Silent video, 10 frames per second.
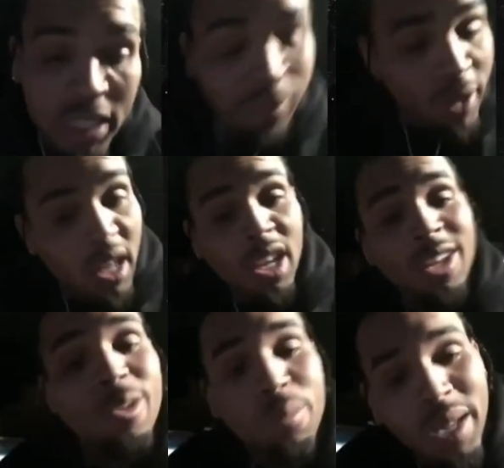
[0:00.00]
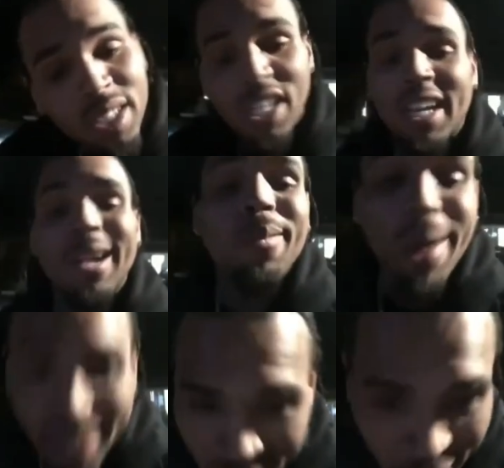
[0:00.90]
Okay, they have bills
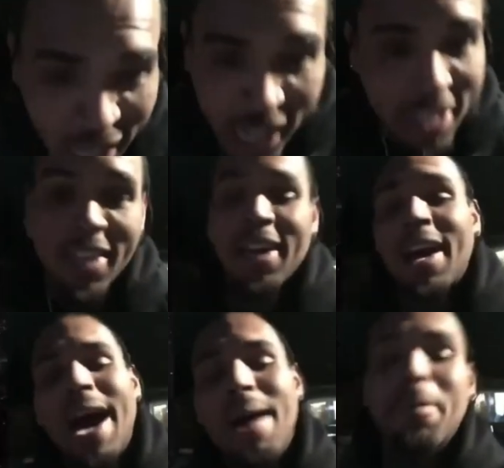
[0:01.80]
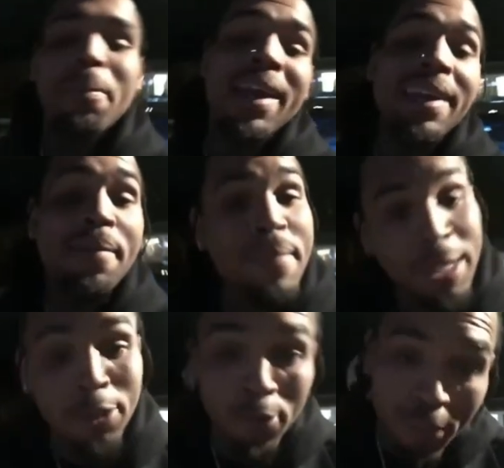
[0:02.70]
because they they live lavish
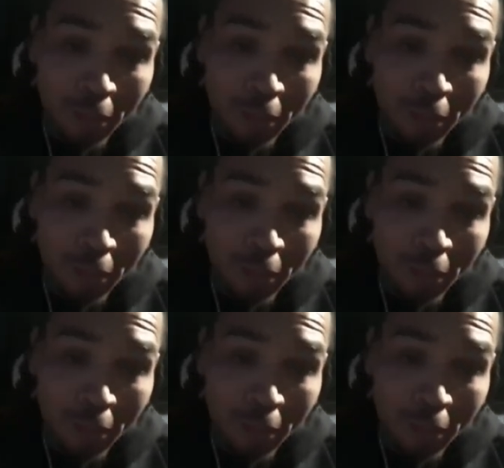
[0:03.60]
lifestyle,